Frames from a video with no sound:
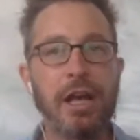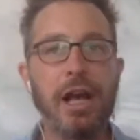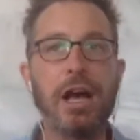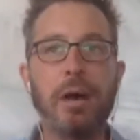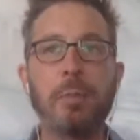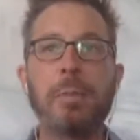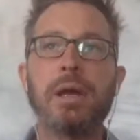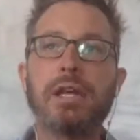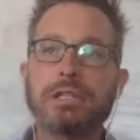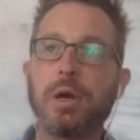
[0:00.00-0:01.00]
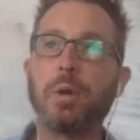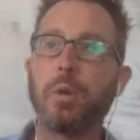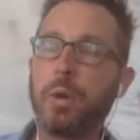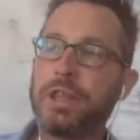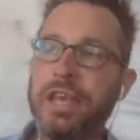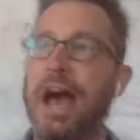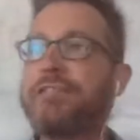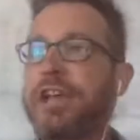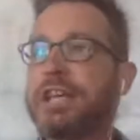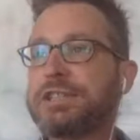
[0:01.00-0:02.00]
So with
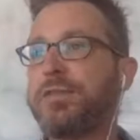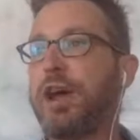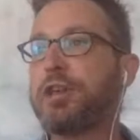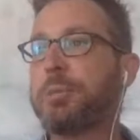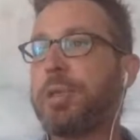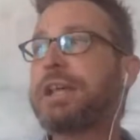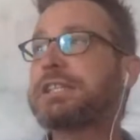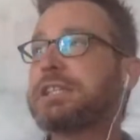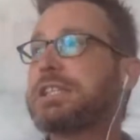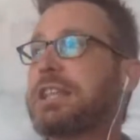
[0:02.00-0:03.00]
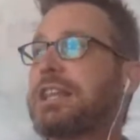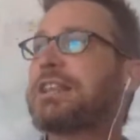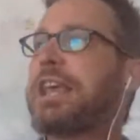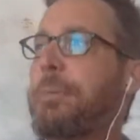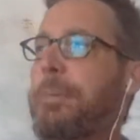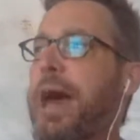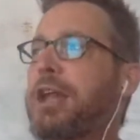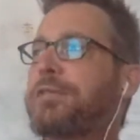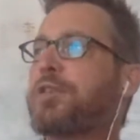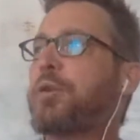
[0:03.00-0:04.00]
caveats for other places, the
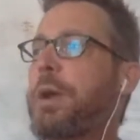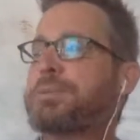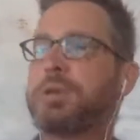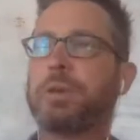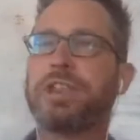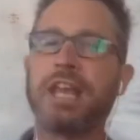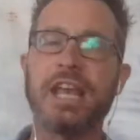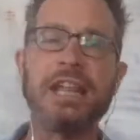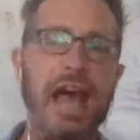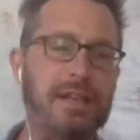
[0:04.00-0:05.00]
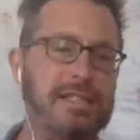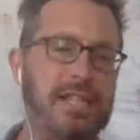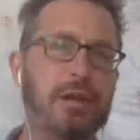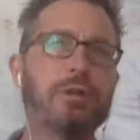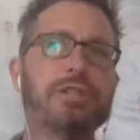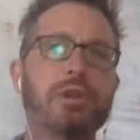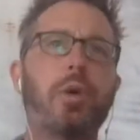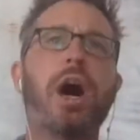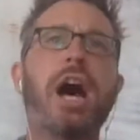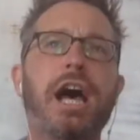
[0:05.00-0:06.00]
amount of corruption within that single
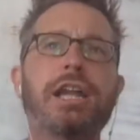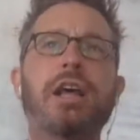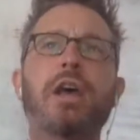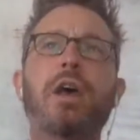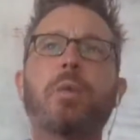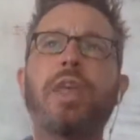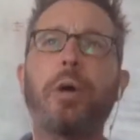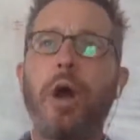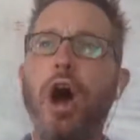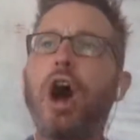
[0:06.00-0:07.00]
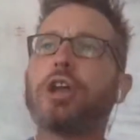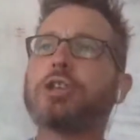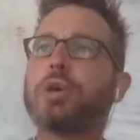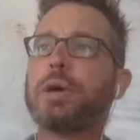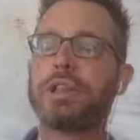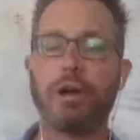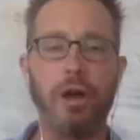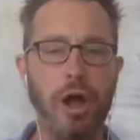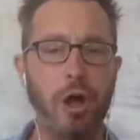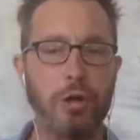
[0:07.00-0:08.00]
squad, they were all doing their
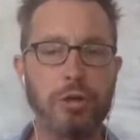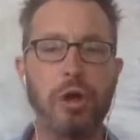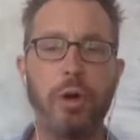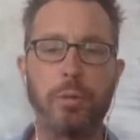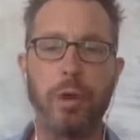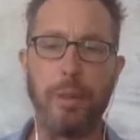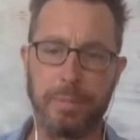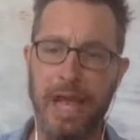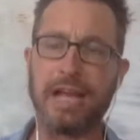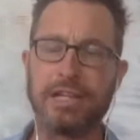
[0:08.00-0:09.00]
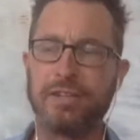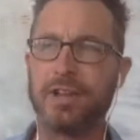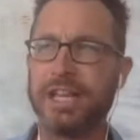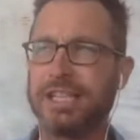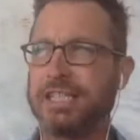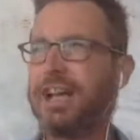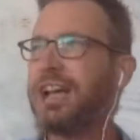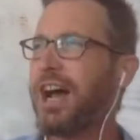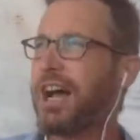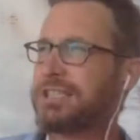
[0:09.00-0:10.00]
own corrupt activities,
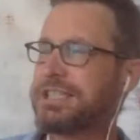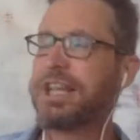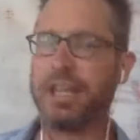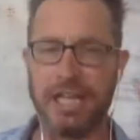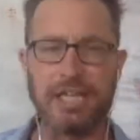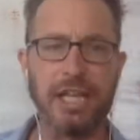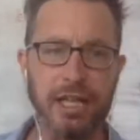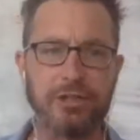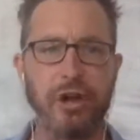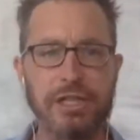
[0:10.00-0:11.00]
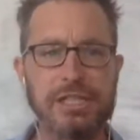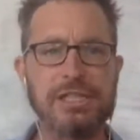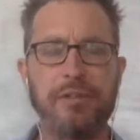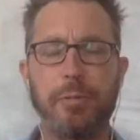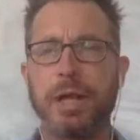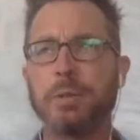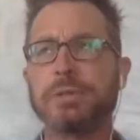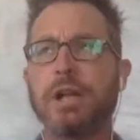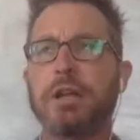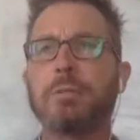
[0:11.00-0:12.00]
stealing and dealing drugs, the stuff Brandon was
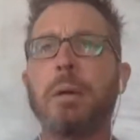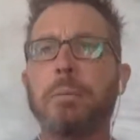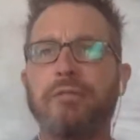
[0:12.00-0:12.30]
talking about